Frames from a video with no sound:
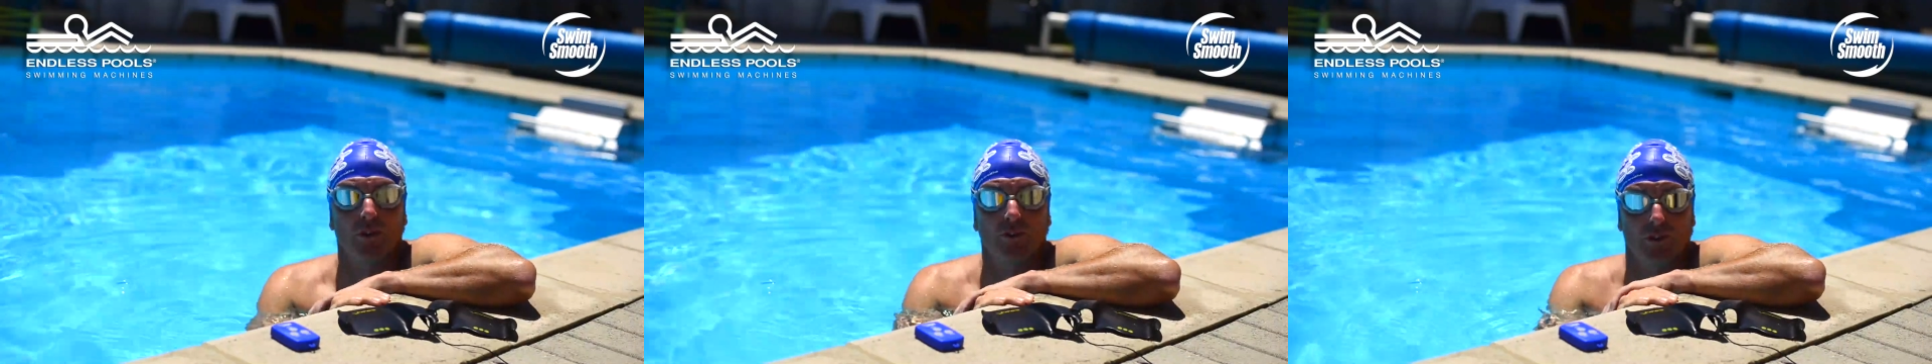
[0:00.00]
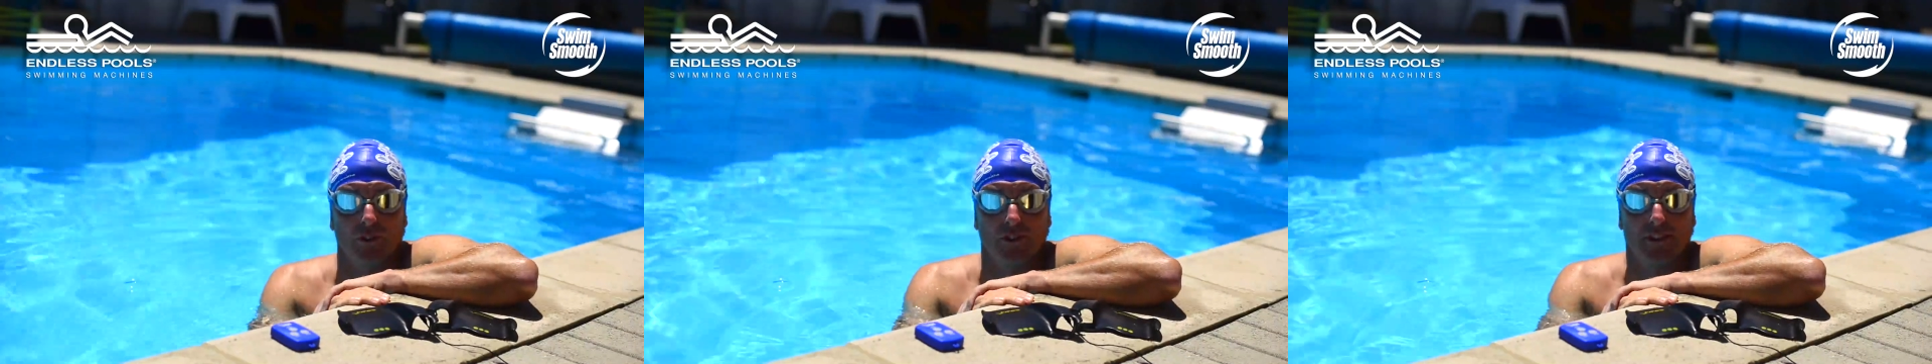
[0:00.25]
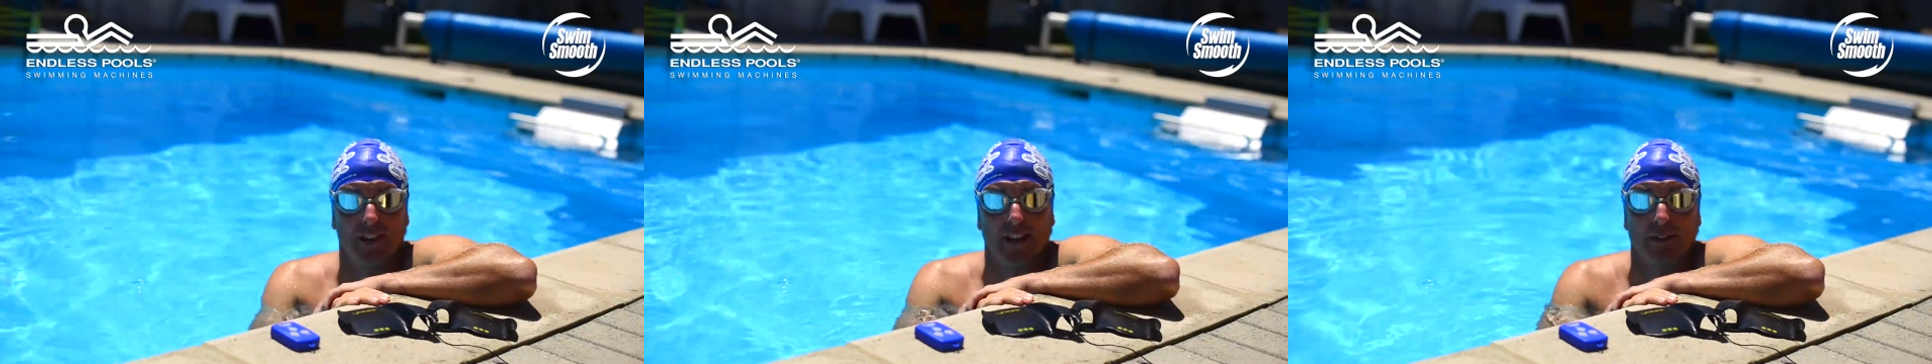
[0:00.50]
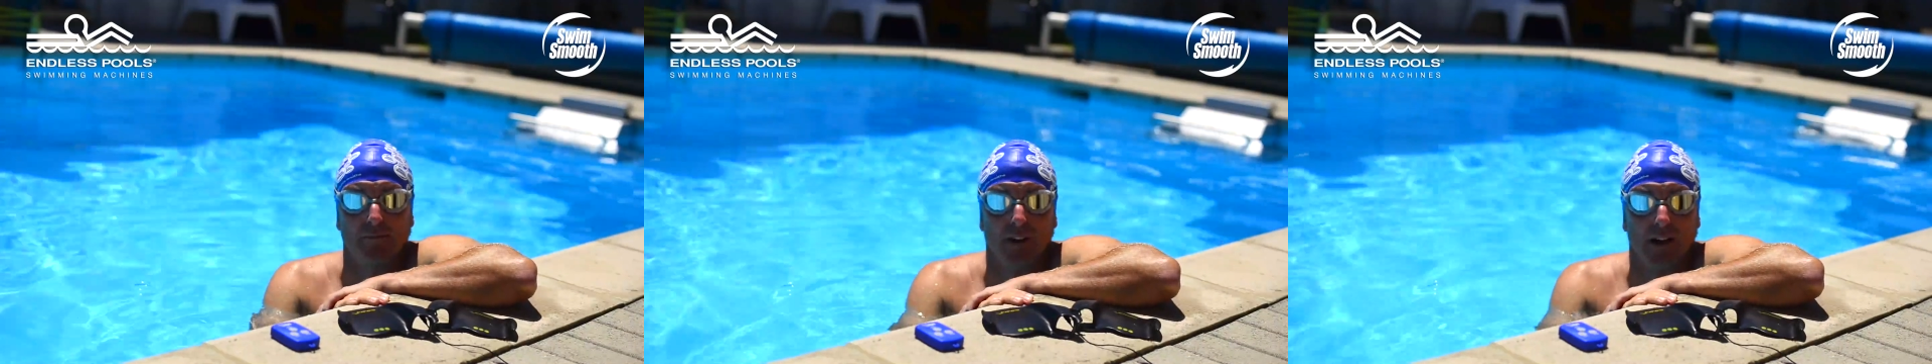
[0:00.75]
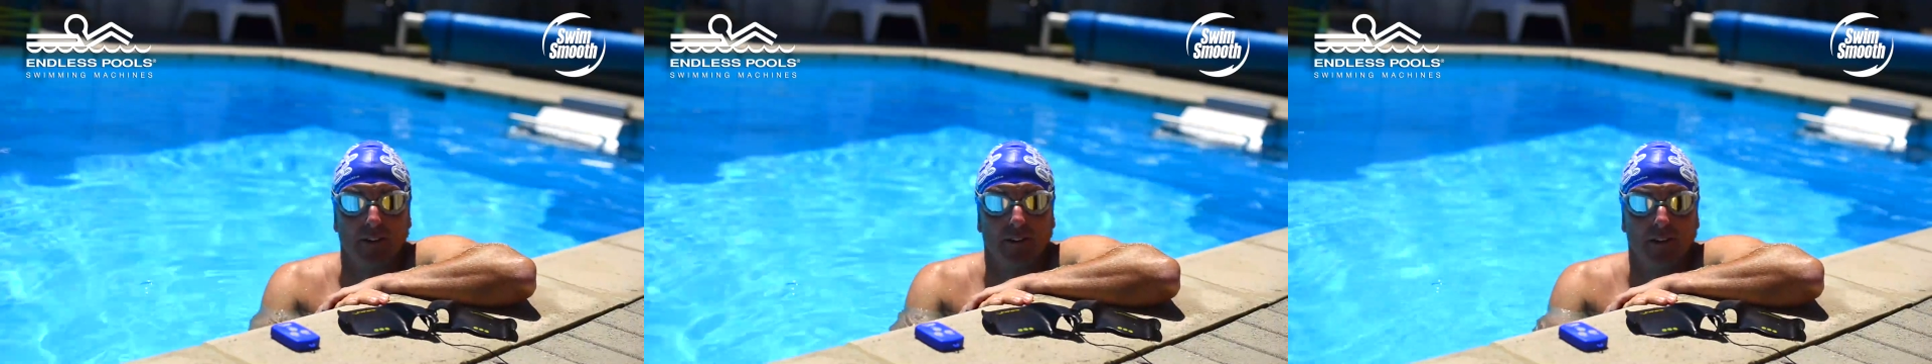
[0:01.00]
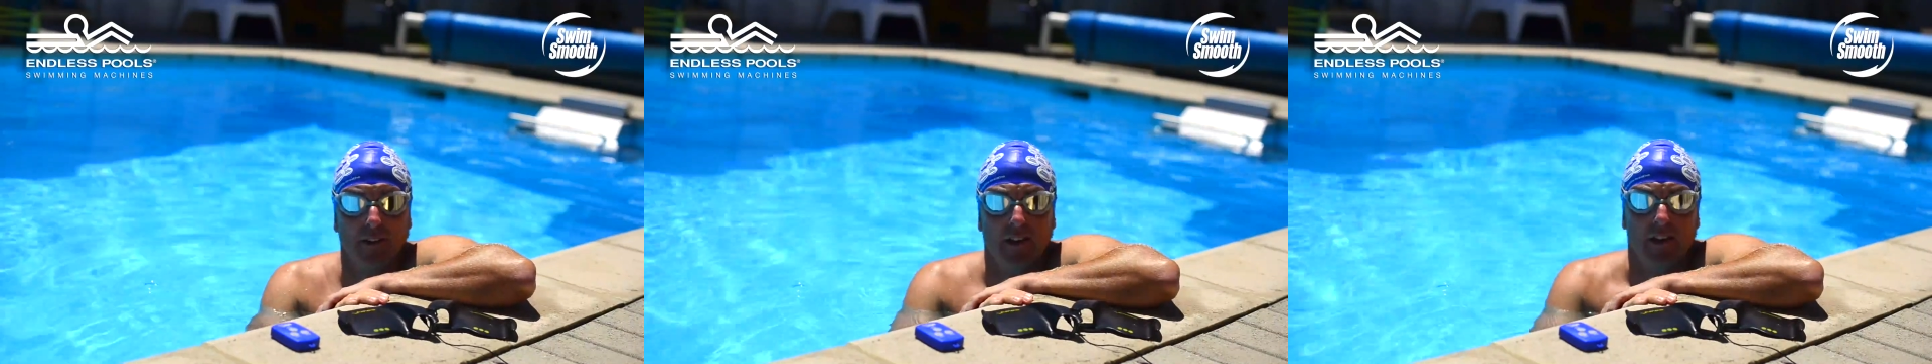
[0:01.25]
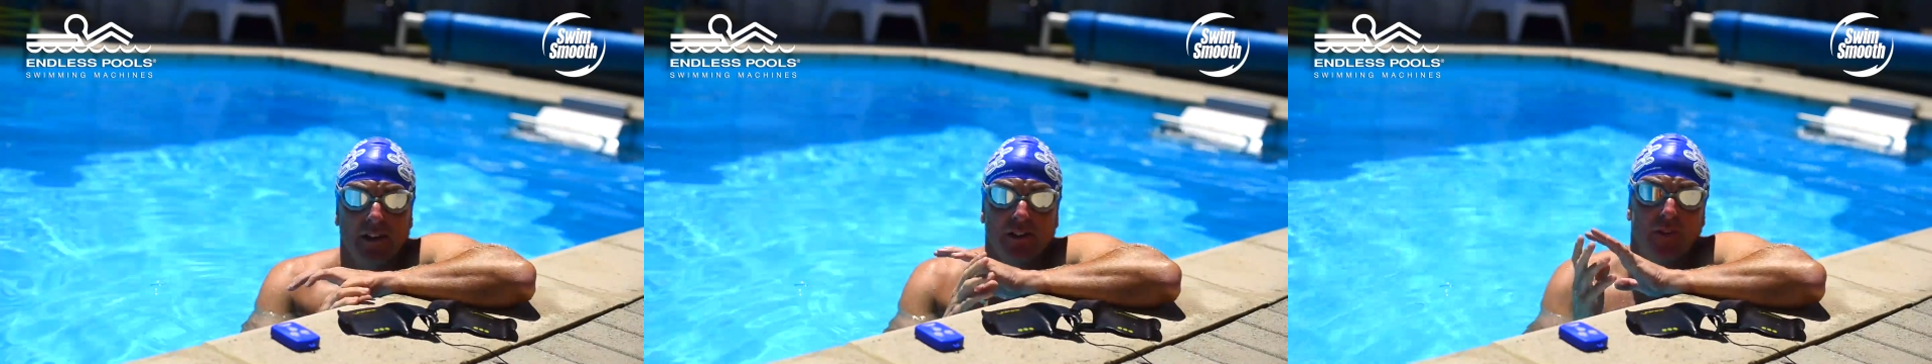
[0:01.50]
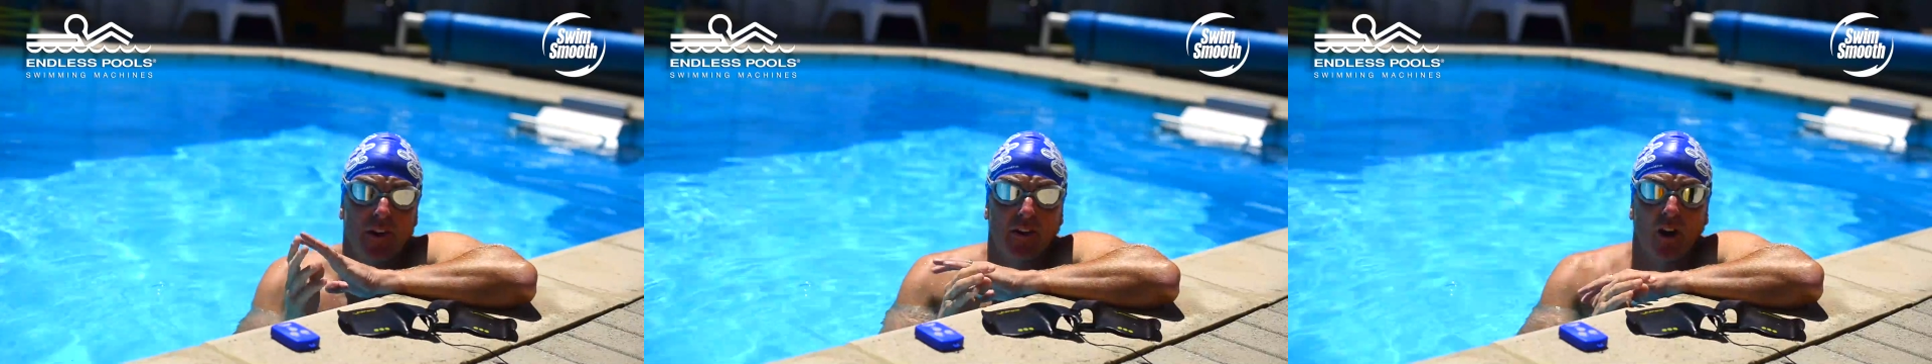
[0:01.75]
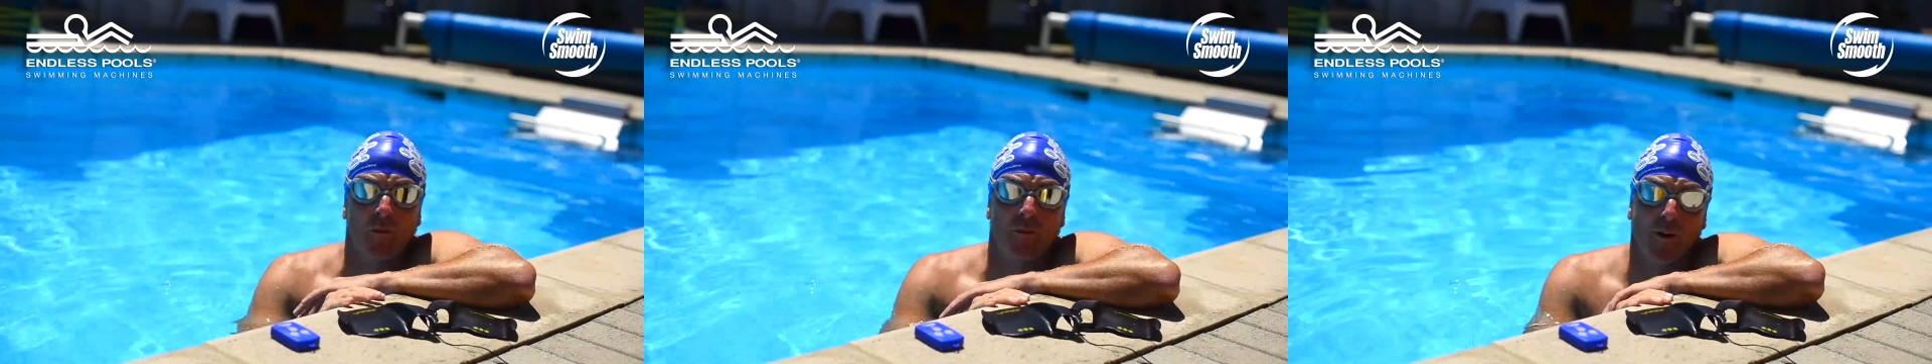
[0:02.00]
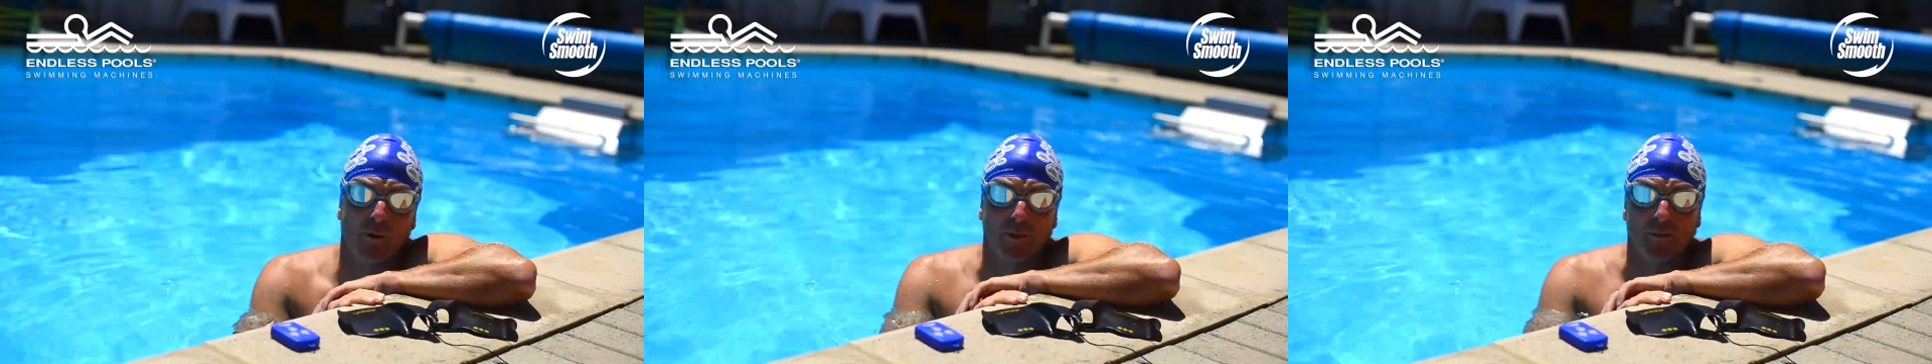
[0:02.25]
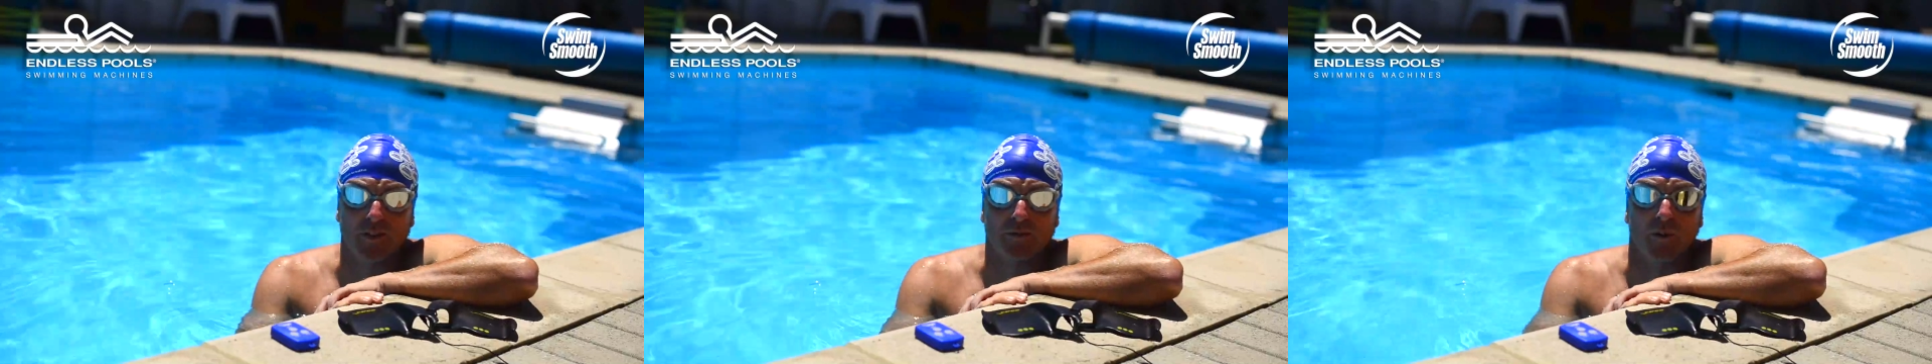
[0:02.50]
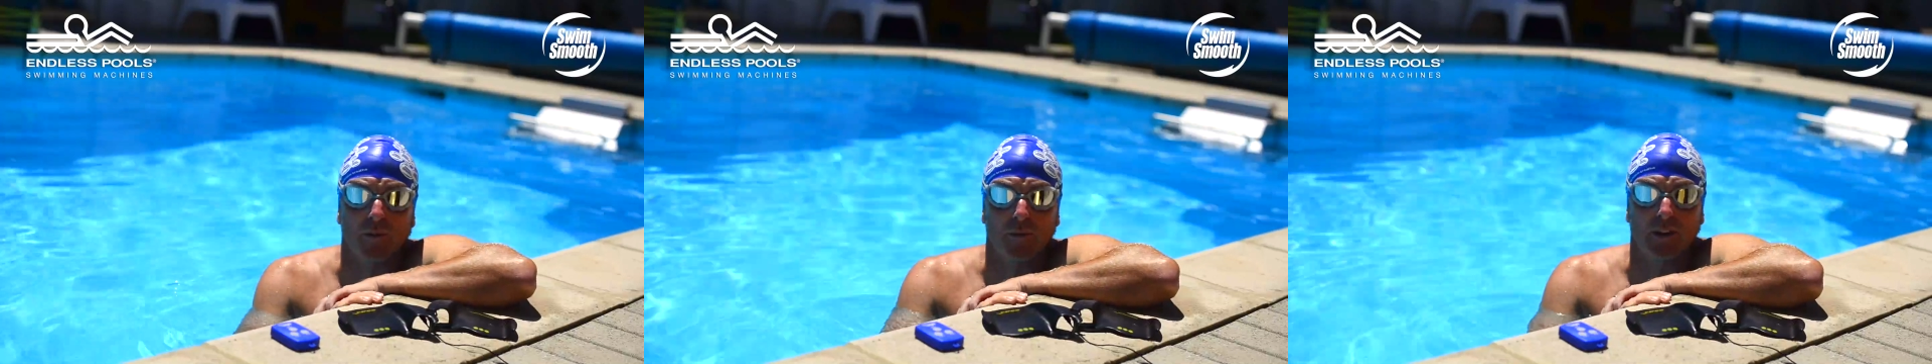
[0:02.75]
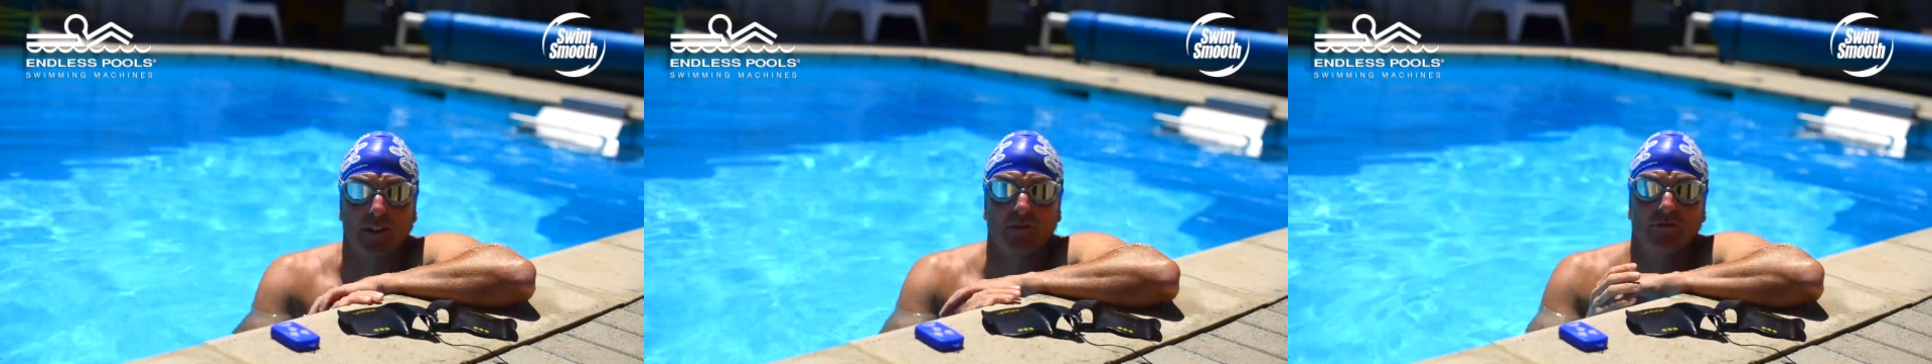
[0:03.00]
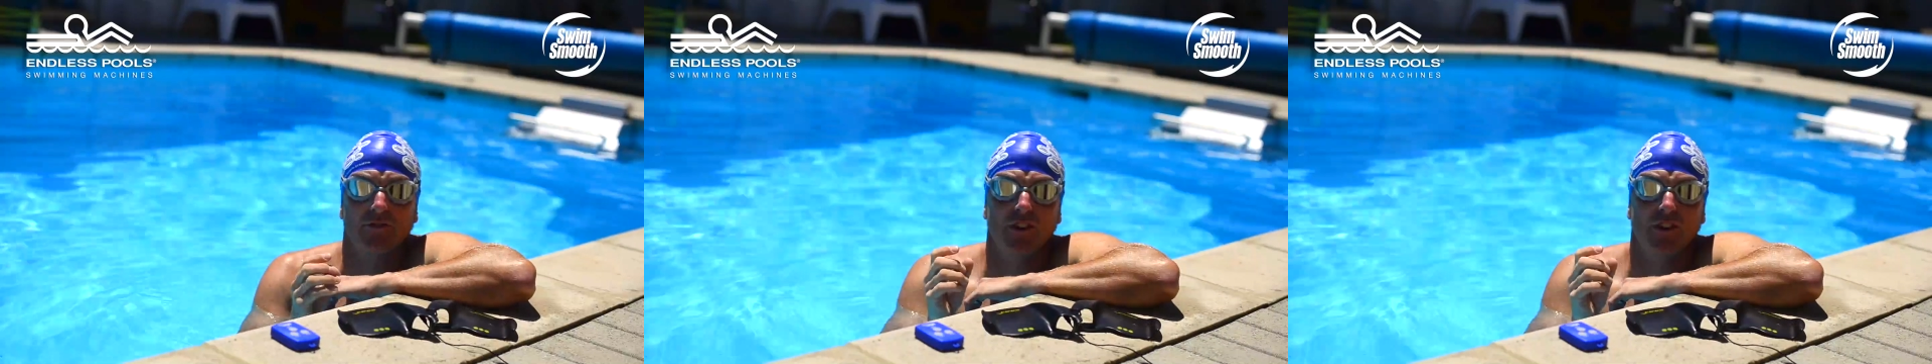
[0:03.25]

you turn to take a breath. It's a very common problem, this one, but it can